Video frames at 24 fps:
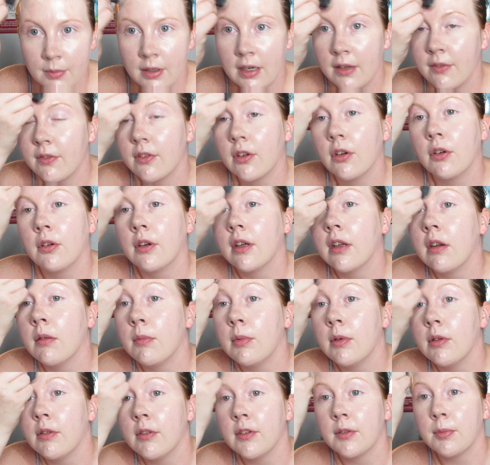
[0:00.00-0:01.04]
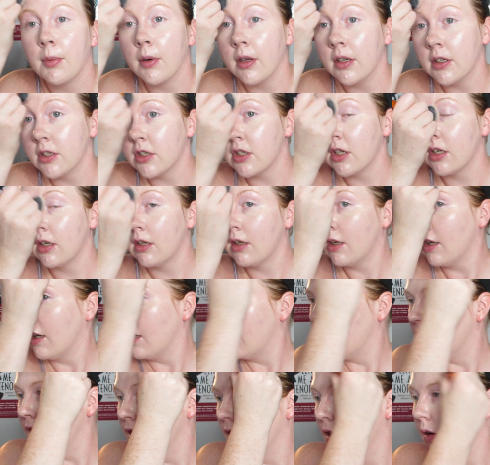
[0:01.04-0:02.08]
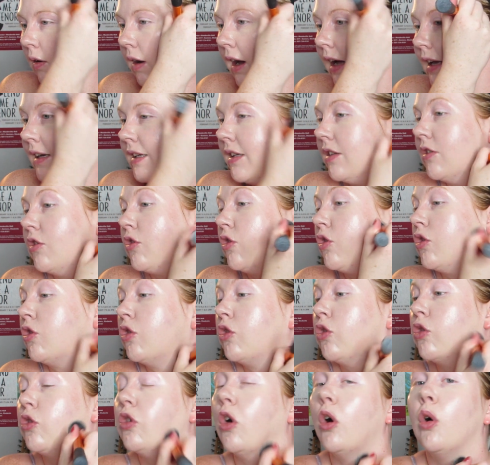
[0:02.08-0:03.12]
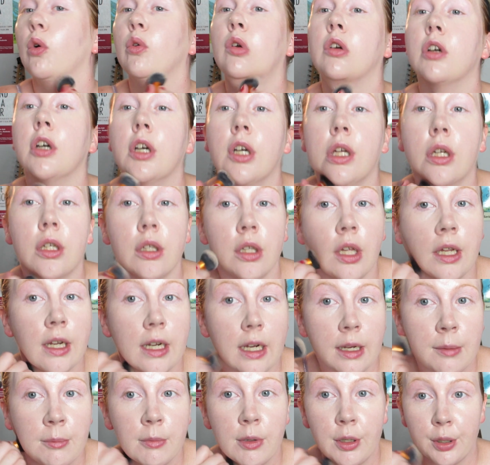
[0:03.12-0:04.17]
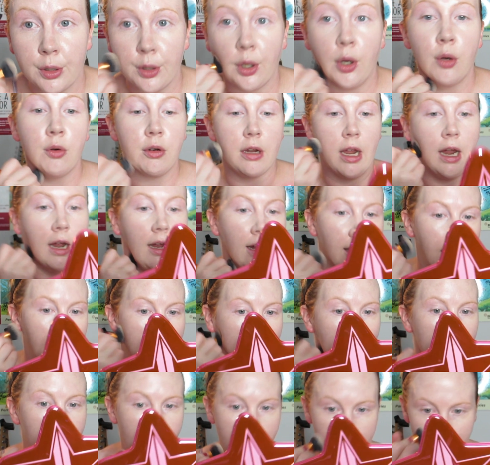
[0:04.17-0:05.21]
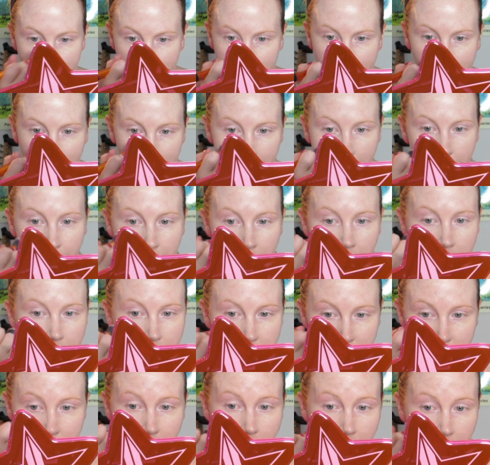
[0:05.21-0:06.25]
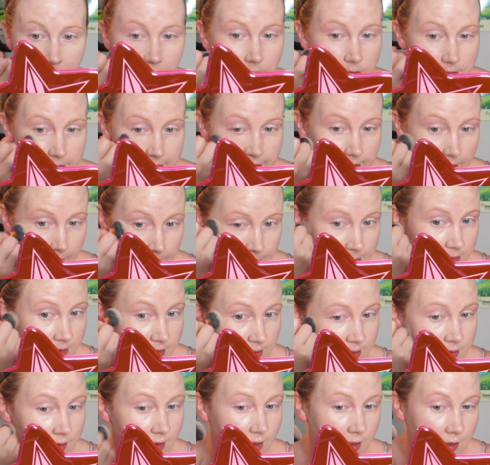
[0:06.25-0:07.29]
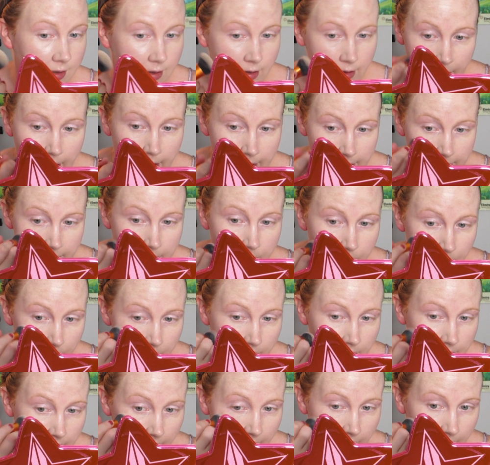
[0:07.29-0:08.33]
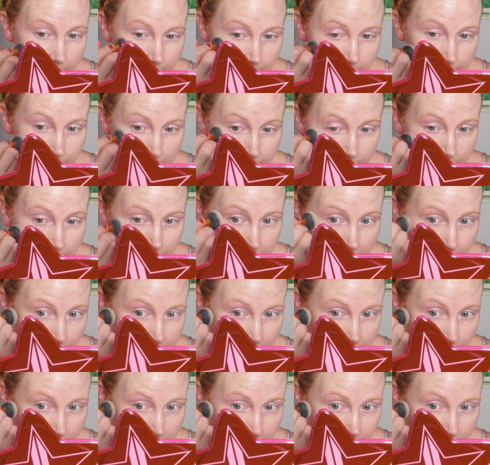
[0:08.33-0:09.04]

have to go get a beauty sponge. You know, I did so good. Like, I'm like, oh yeah, I have everything. I walked through all the steps because, like, I swear to God, it